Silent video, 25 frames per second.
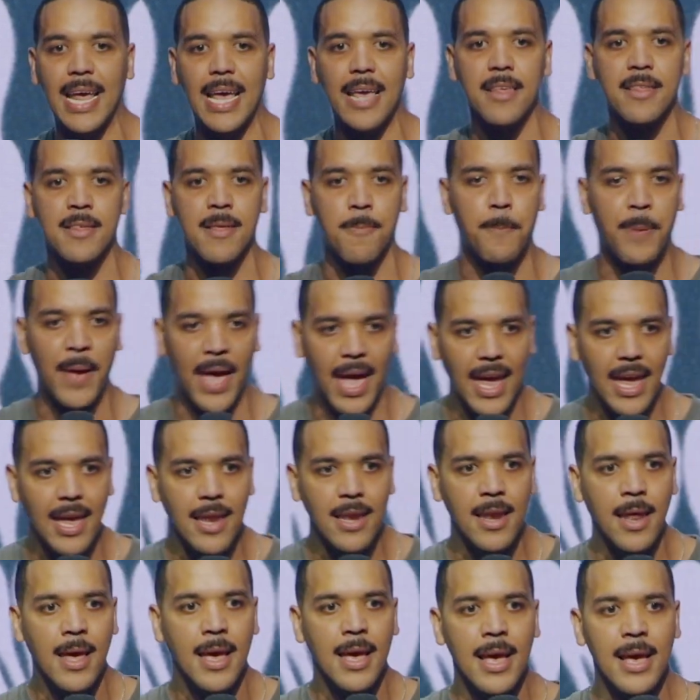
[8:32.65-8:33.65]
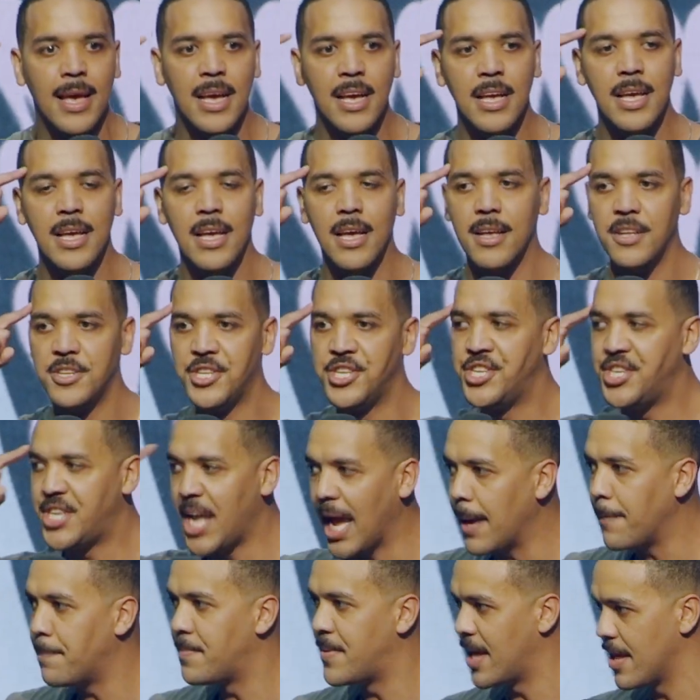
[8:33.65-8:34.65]
His pain
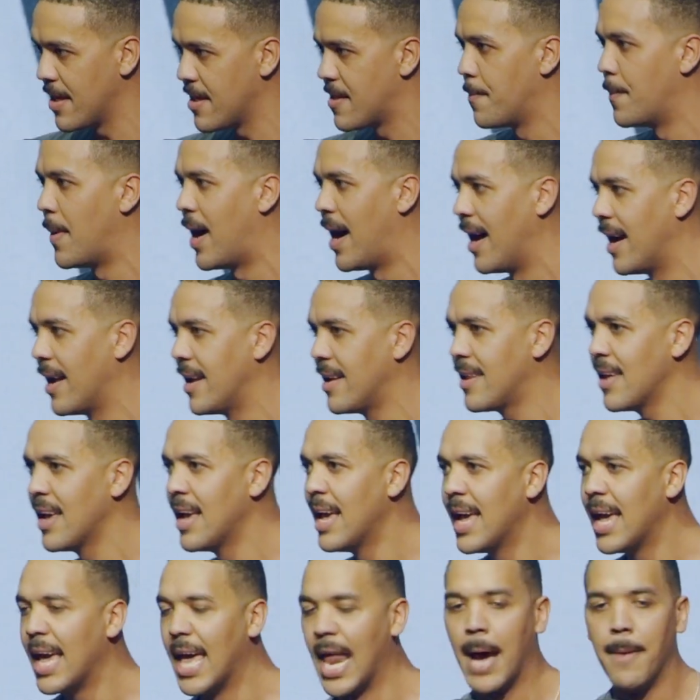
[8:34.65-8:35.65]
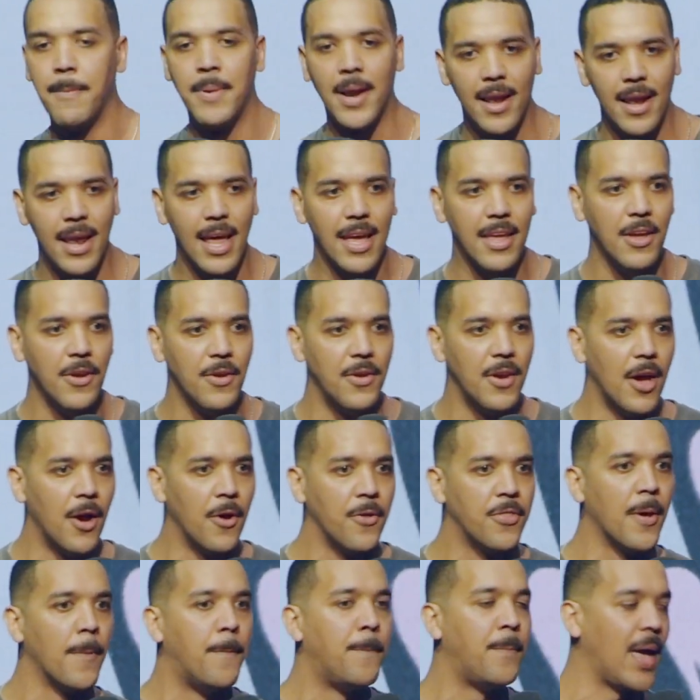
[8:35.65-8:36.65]
shaped his mind. And I'm going to let you know,
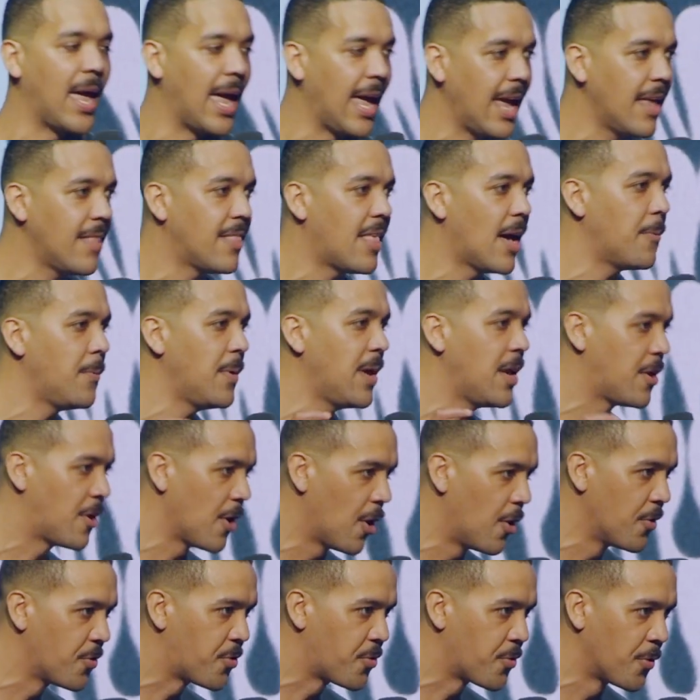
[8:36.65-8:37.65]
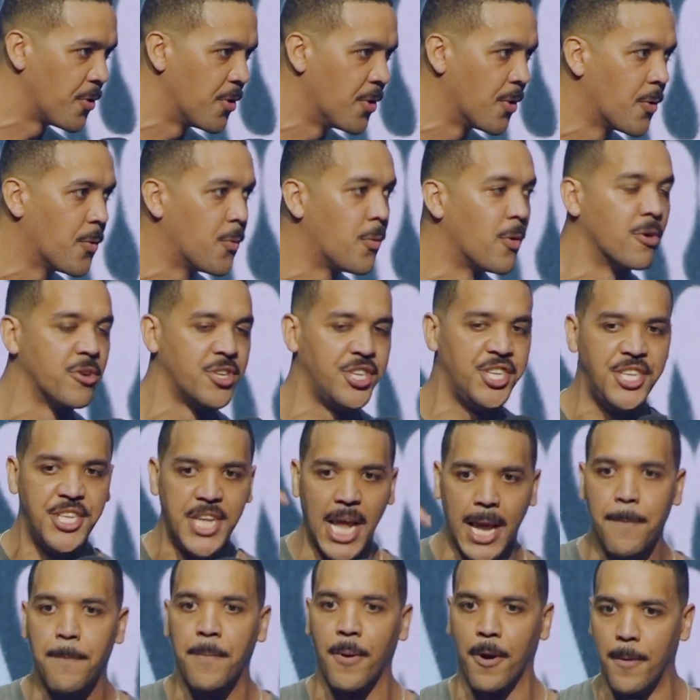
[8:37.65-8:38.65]
the pain that we go through will
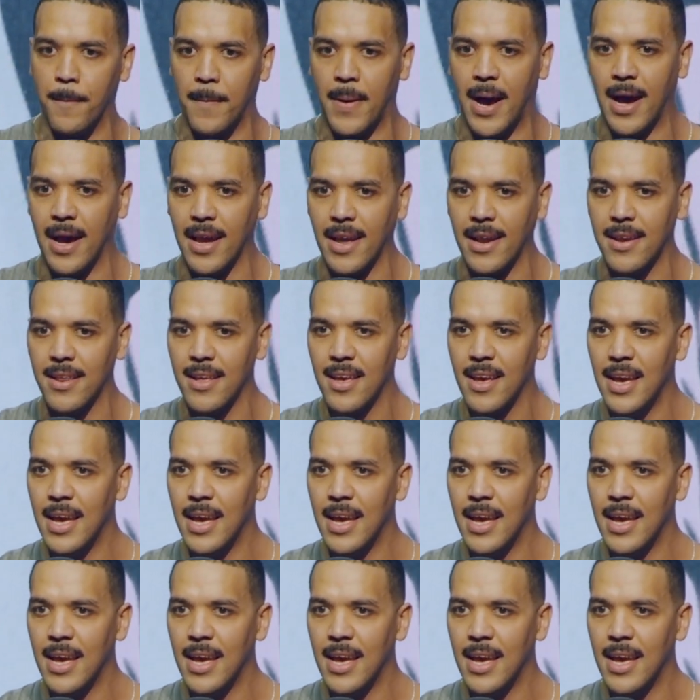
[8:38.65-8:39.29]
shape our mind.